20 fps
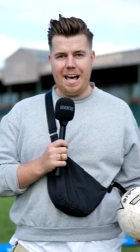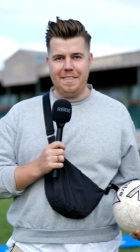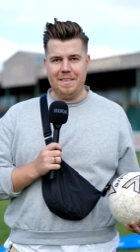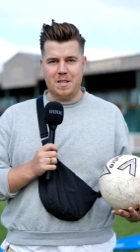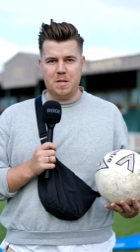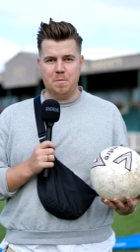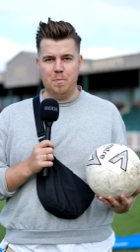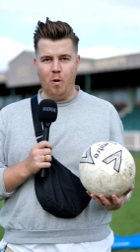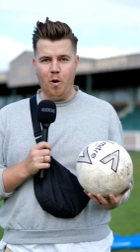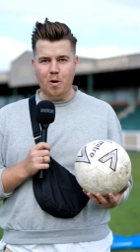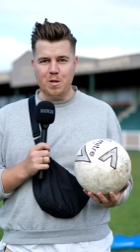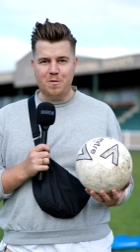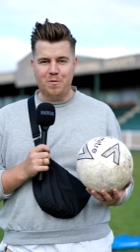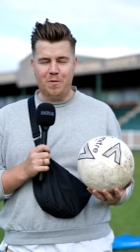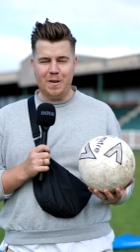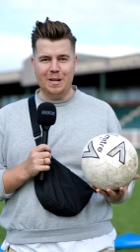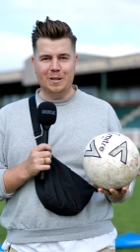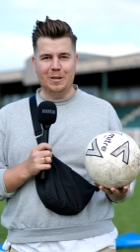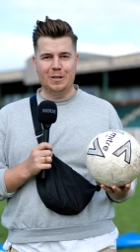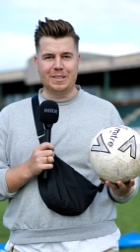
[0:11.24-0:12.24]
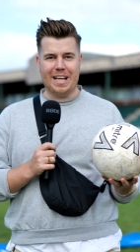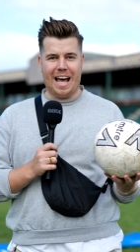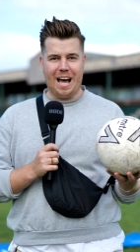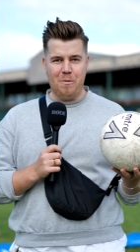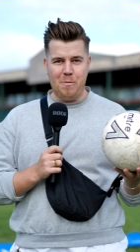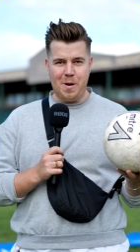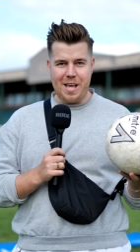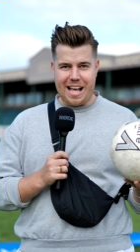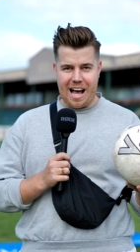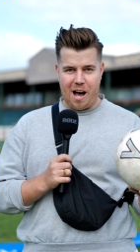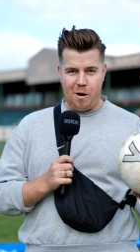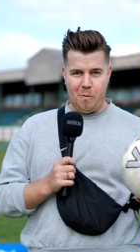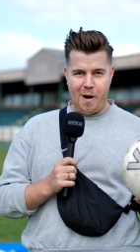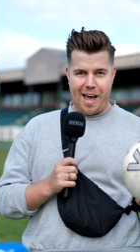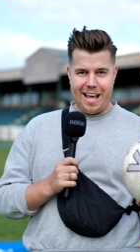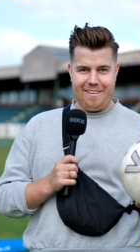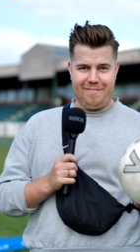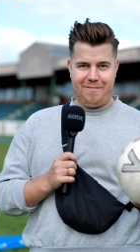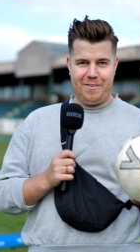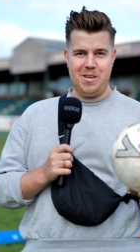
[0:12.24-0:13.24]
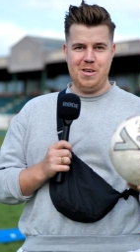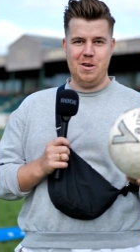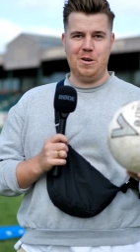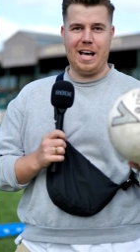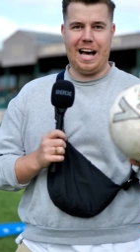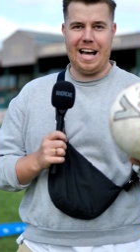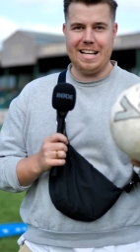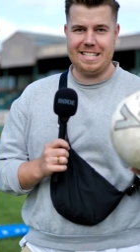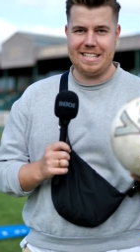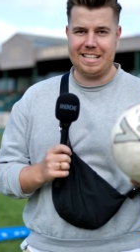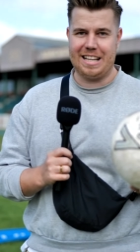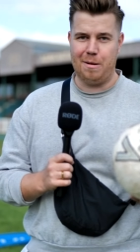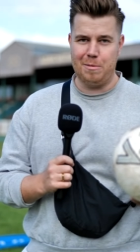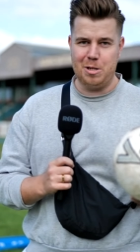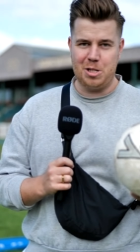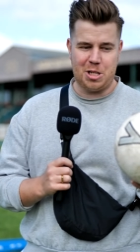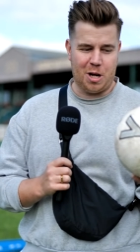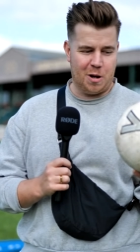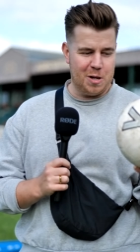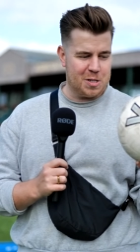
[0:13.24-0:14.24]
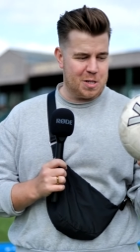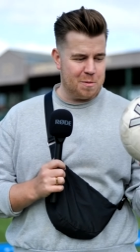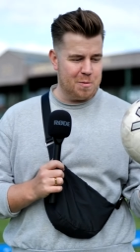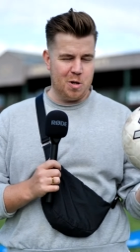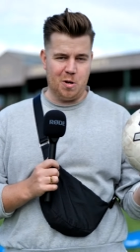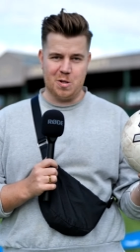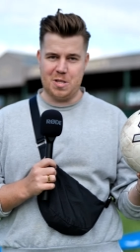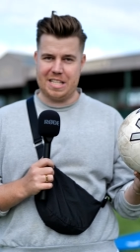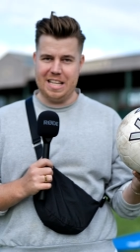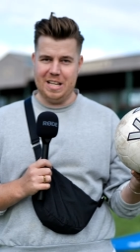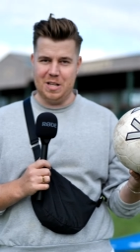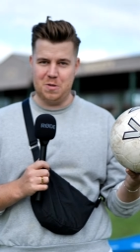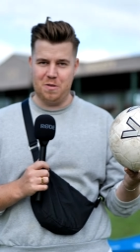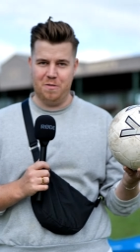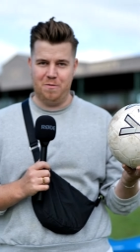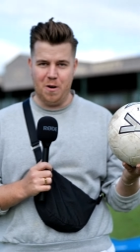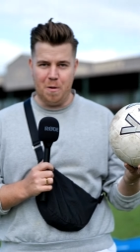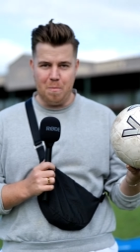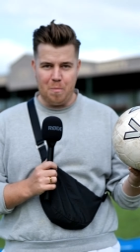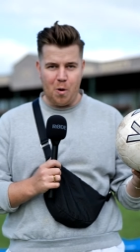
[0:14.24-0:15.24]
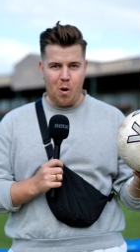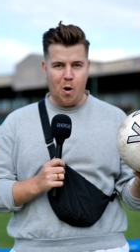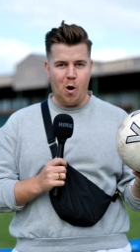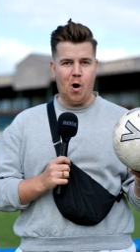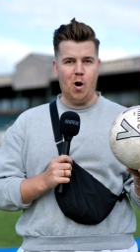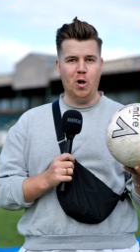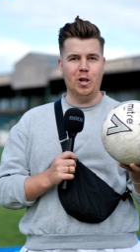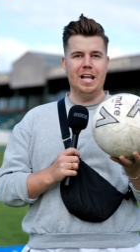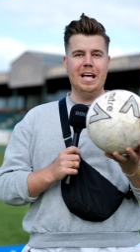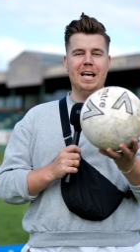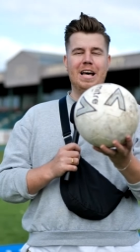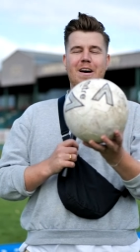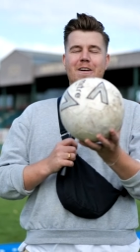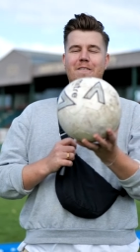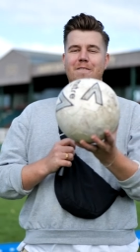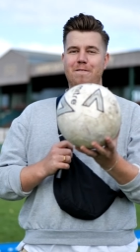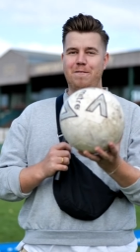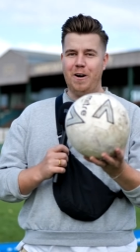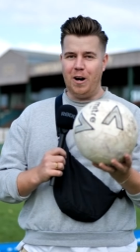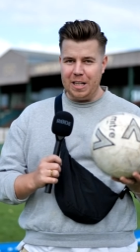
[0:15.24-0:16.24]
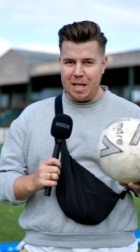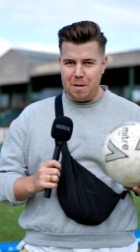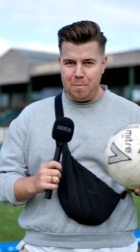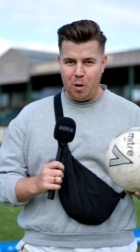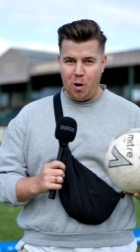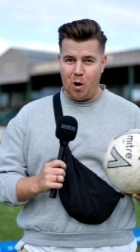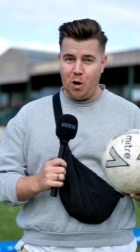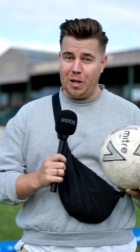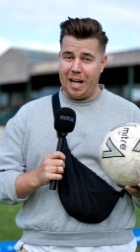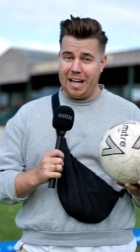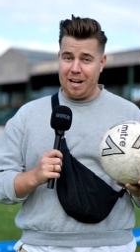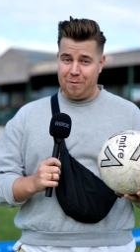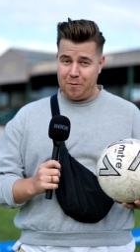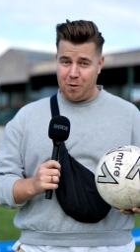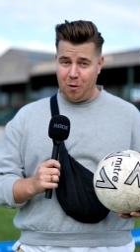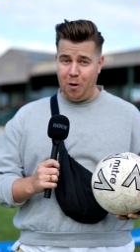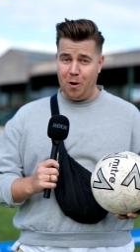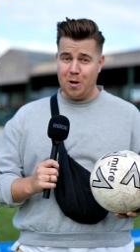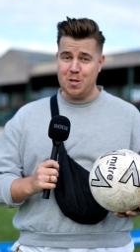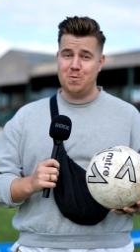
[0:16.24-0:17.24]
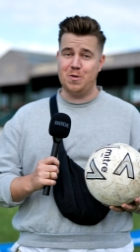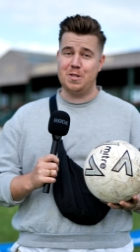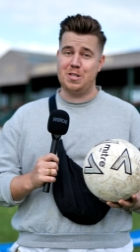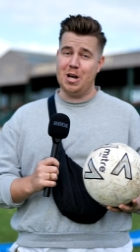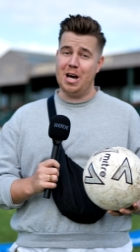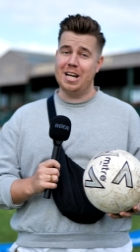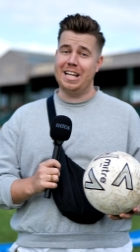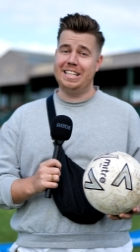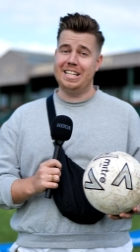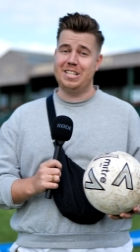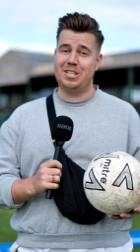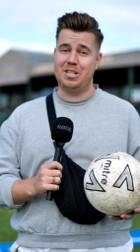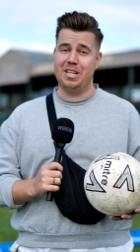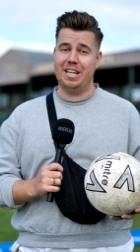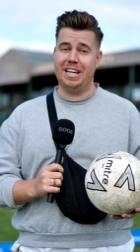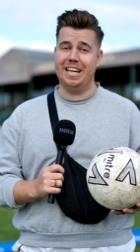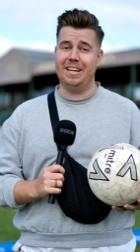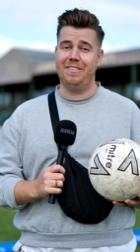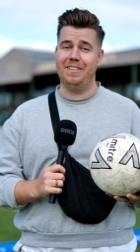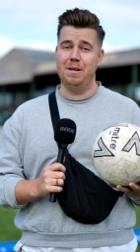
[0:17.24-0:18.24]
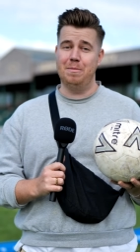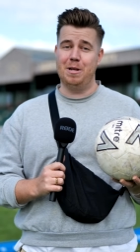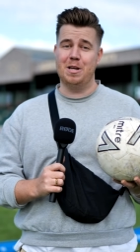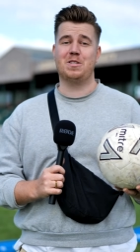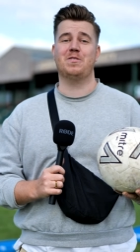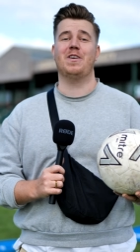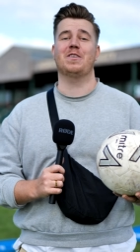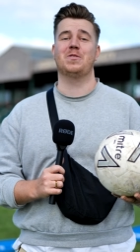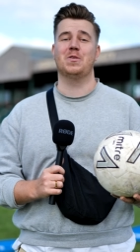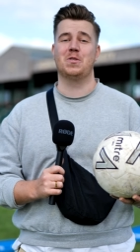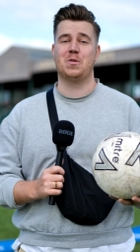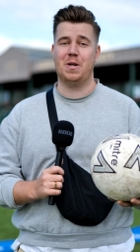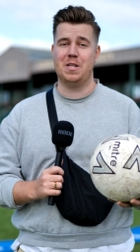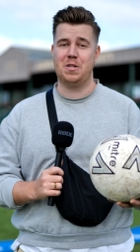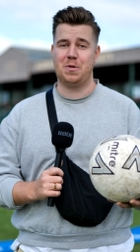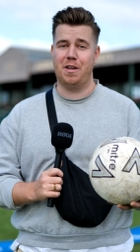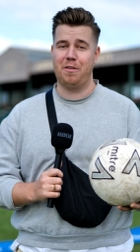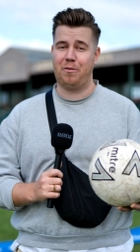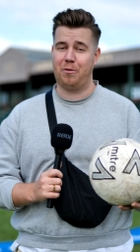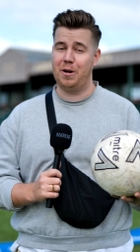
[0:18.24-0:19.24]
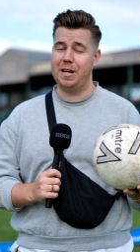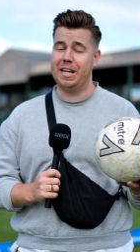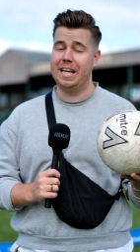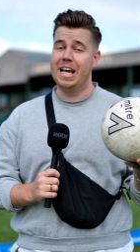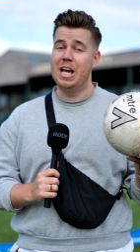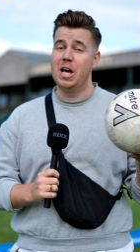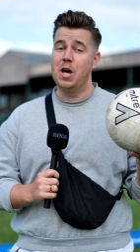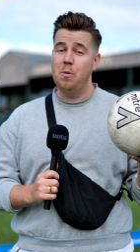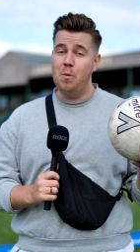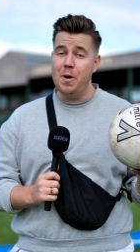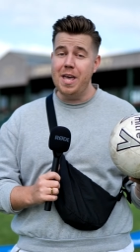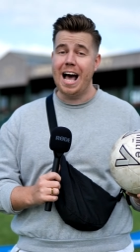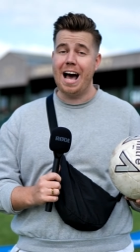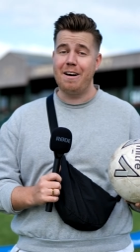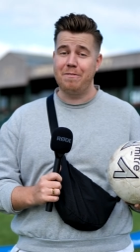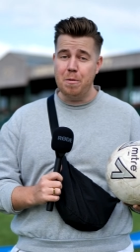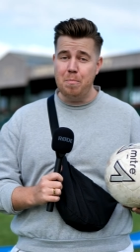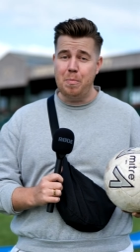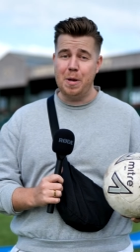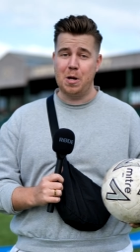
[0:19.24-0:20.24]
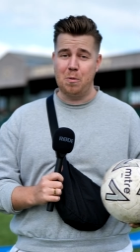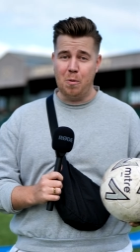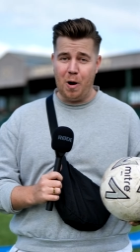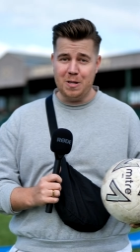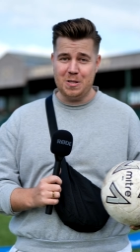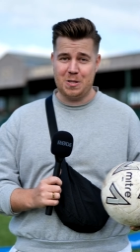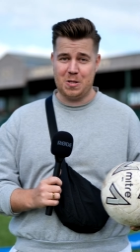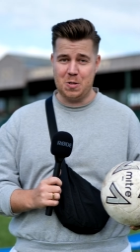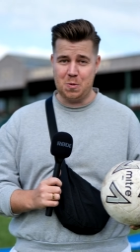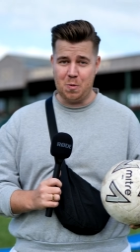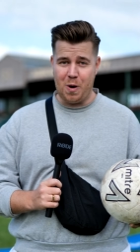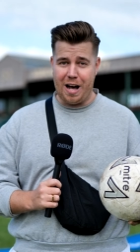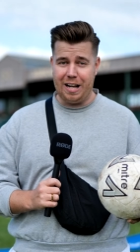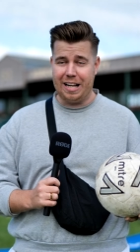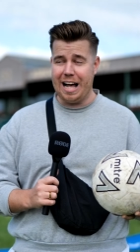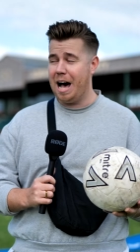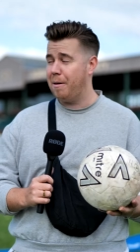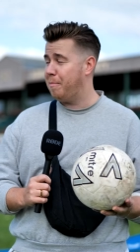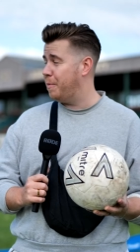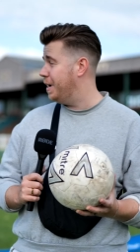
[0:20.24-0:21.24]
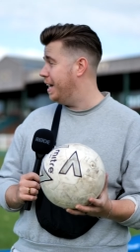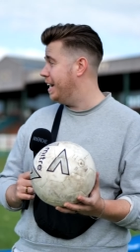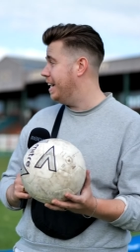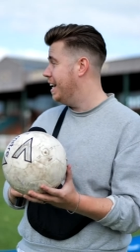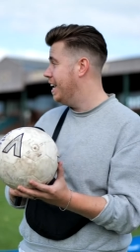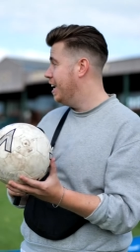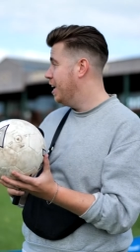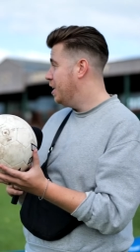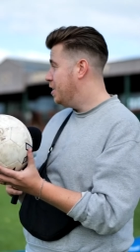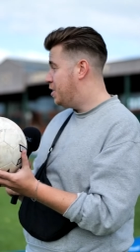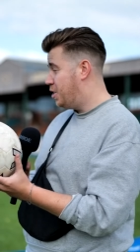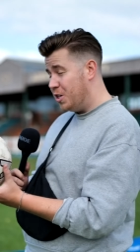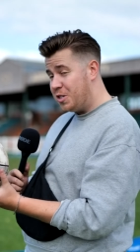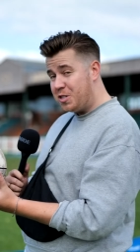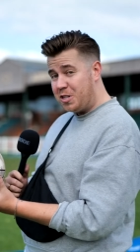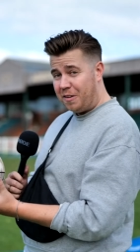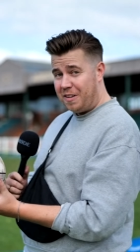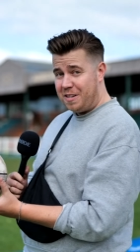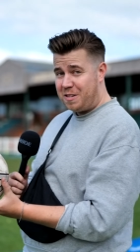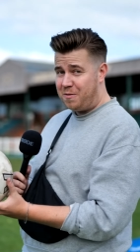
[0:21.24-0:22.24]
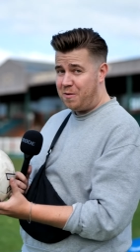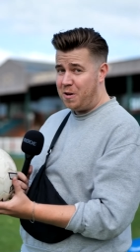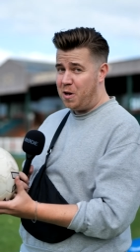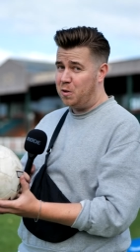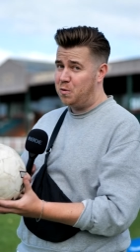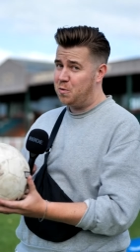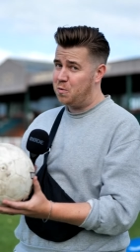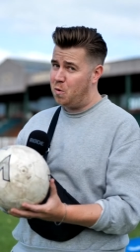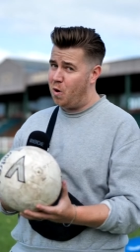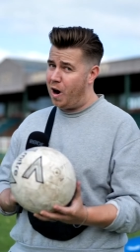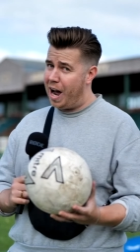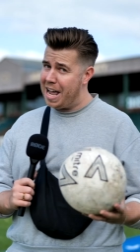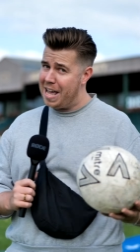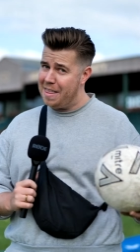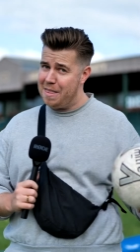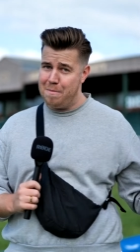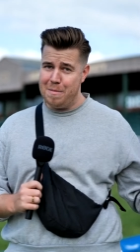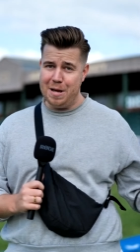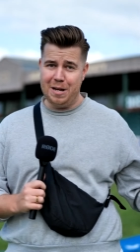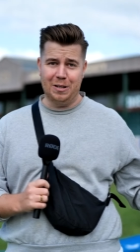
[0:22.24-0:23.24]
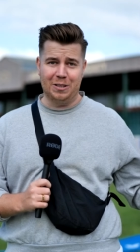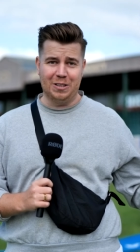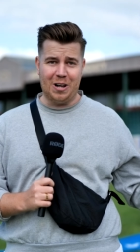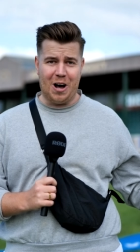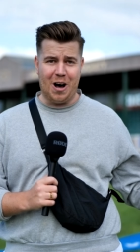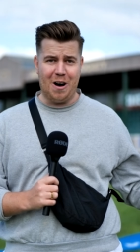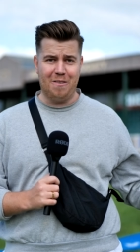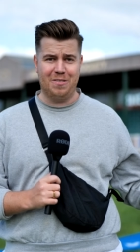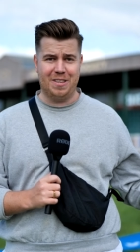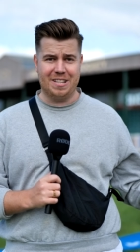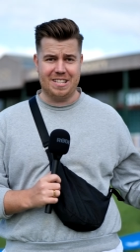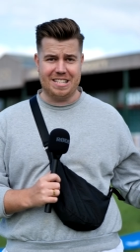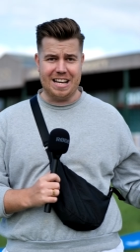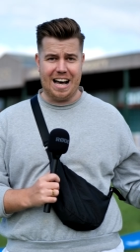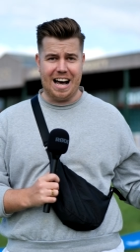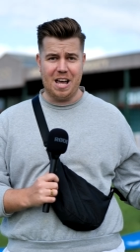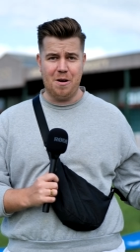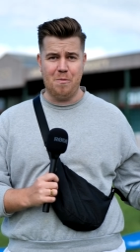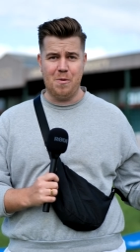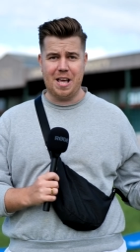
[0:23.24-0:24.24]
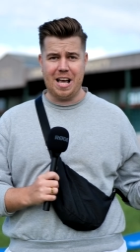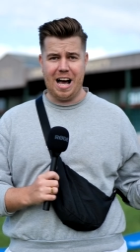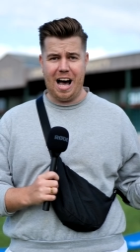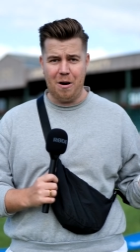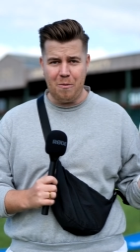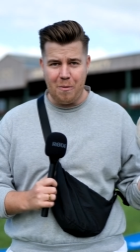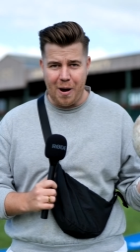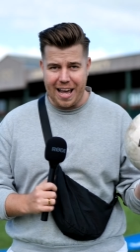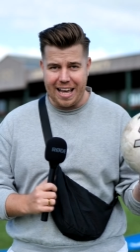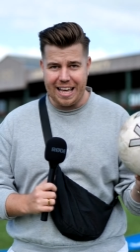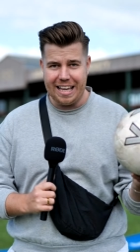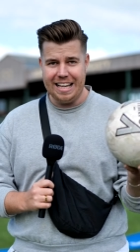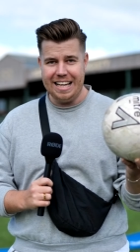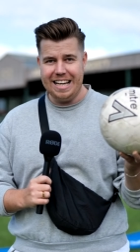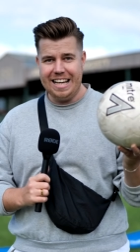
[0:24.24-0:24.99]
at the sports field and we can't wait for you guys to come and show us some of your skills with football, volleyball and of course returning this year, Limitless Festival 2023, we have the big ones as well happening just on this field right in the middle of the site. We can't wait